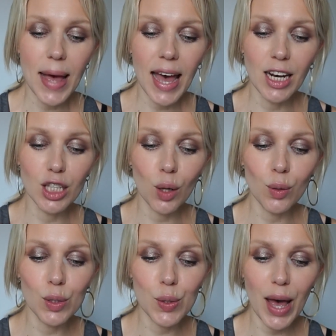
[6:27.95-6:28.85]
And it
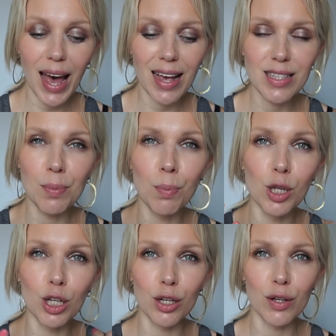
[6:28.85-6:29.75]
also has a
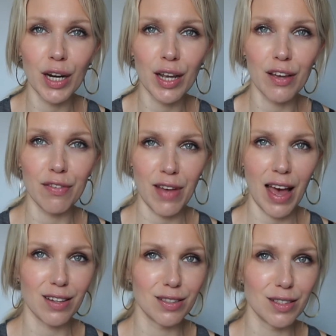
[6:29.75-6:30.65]
blurring
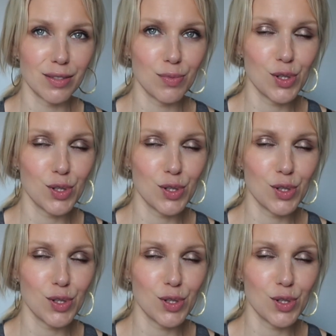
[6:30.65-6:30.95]
effect.